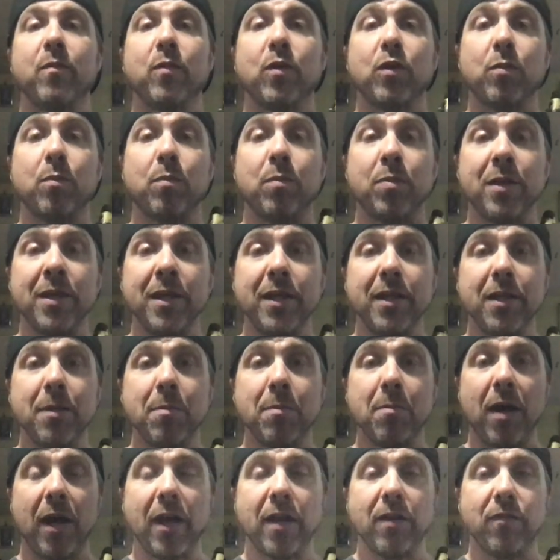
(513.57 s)
completely
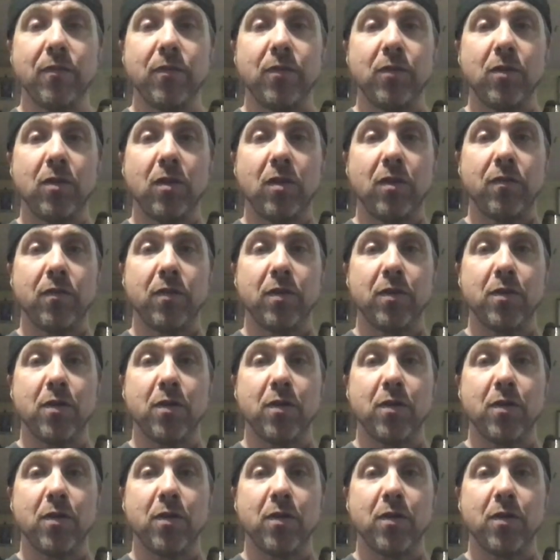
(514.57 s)
mindful of the